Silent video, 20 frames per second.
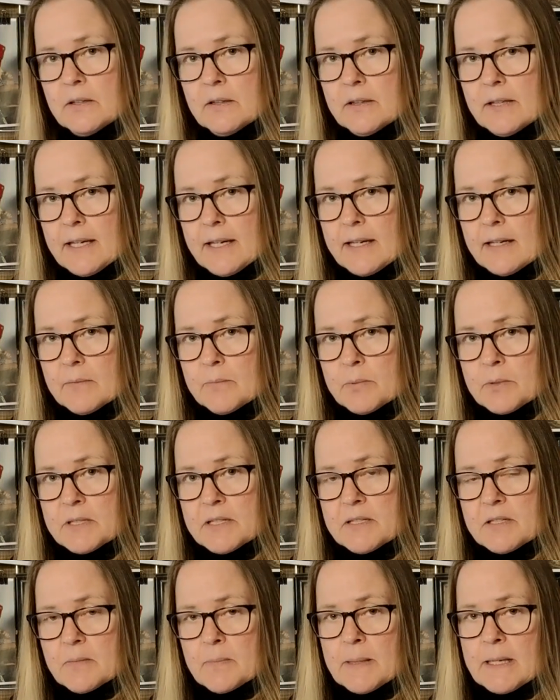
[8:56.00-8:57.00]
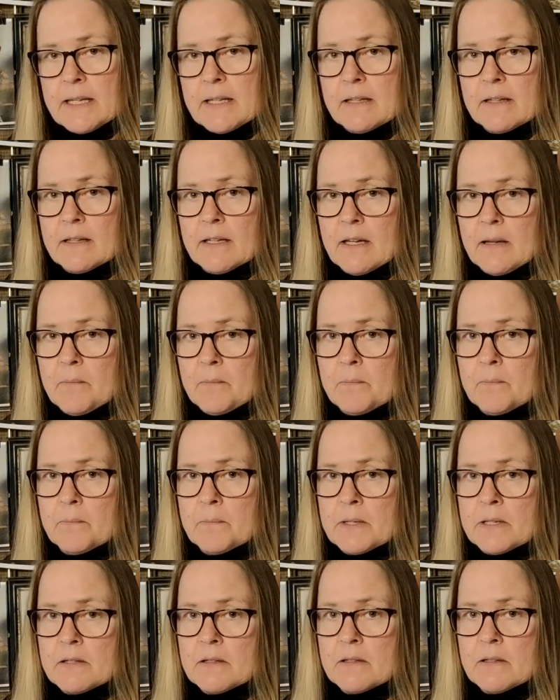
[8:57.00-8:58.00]
that participate in them
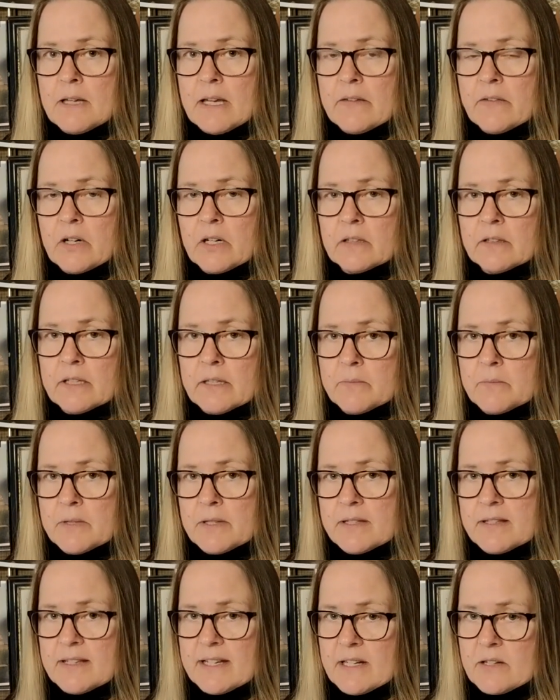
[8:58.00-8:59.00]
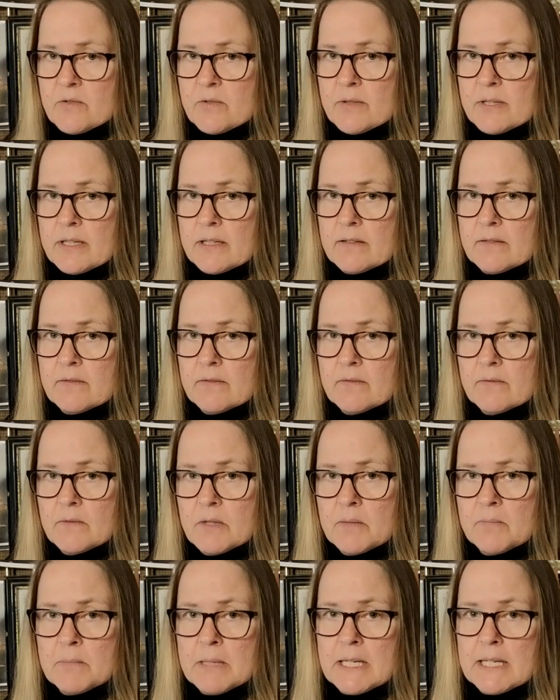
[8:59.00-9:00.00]
that have a hard time with the scheduling,
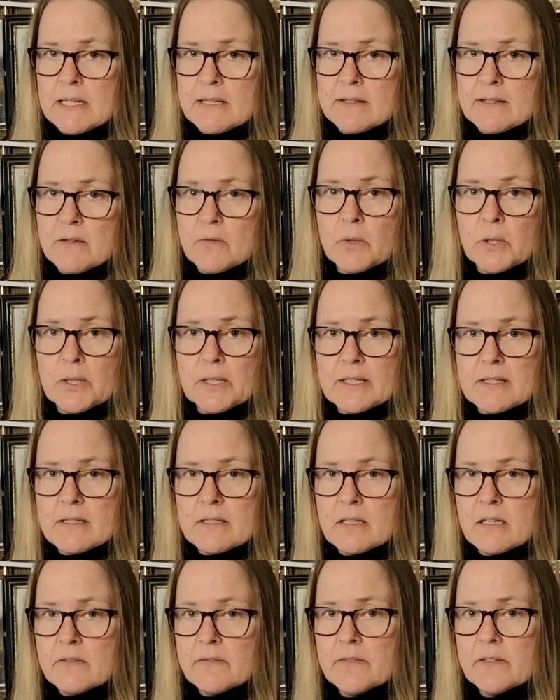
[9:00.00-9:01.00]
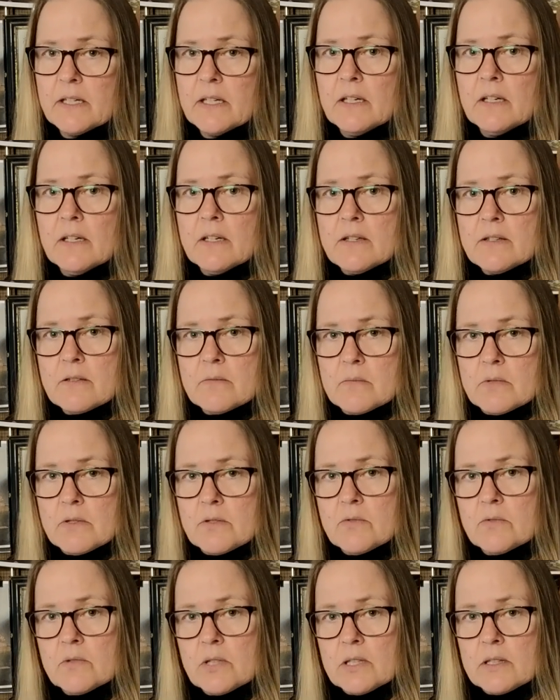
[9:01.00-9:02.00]
with meetings at work and stuff. So I'm going
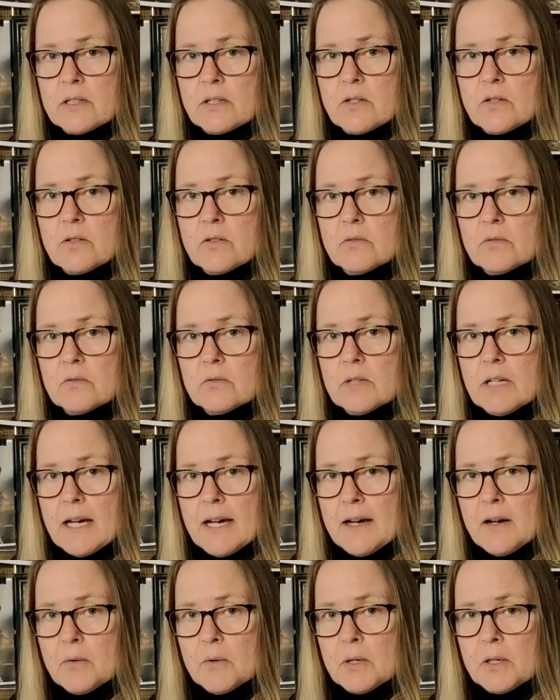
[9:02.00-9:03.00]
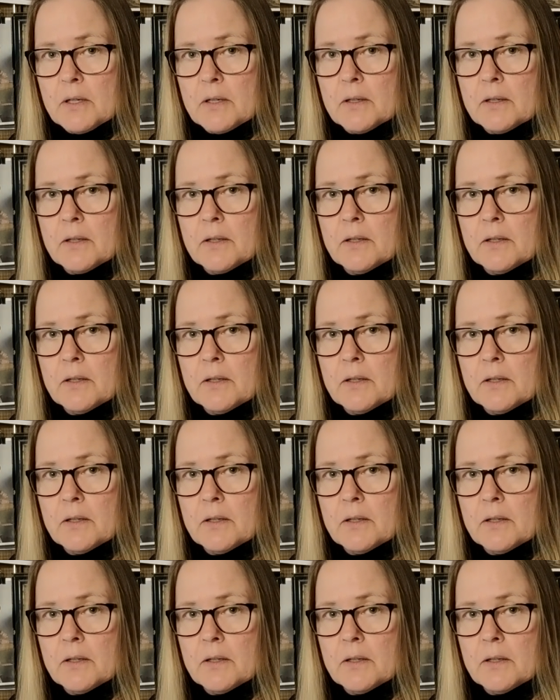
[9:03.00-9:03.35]
to do it at the noon hour